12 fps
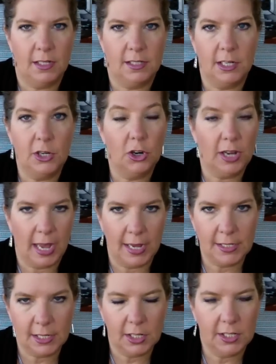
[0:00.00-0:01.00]
is in your
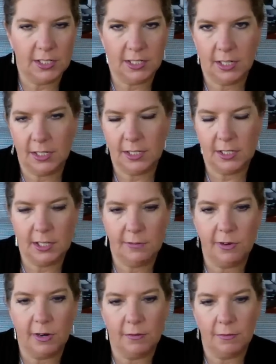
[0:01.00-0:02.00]
case, because it's
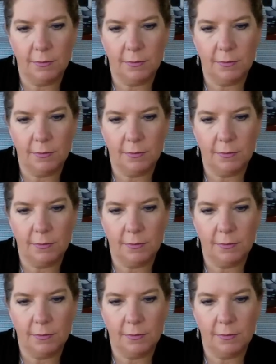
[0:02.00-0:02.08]
different.